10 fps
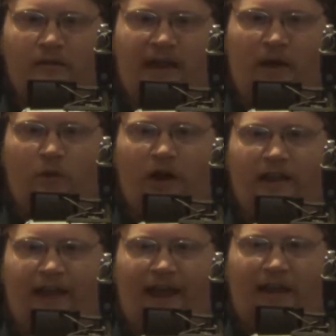Now where
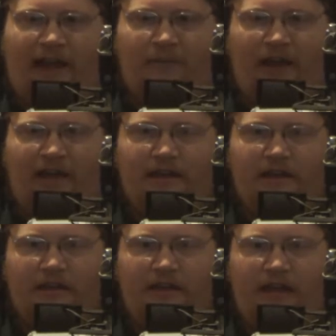in the hell am I?
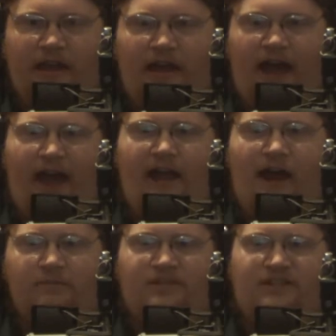I
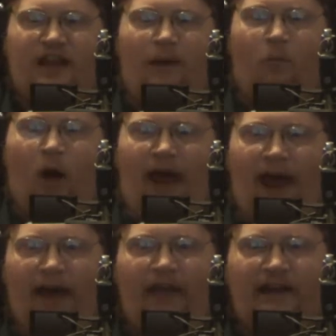am
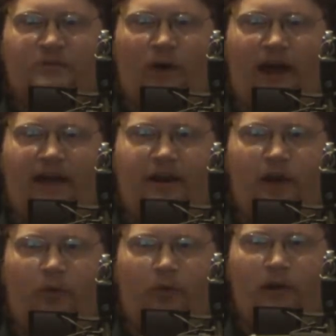somewhere. That's what I
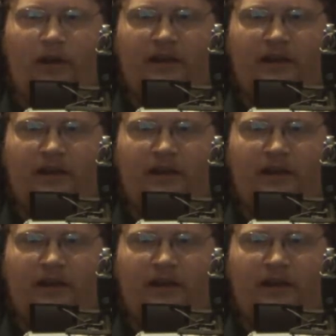know.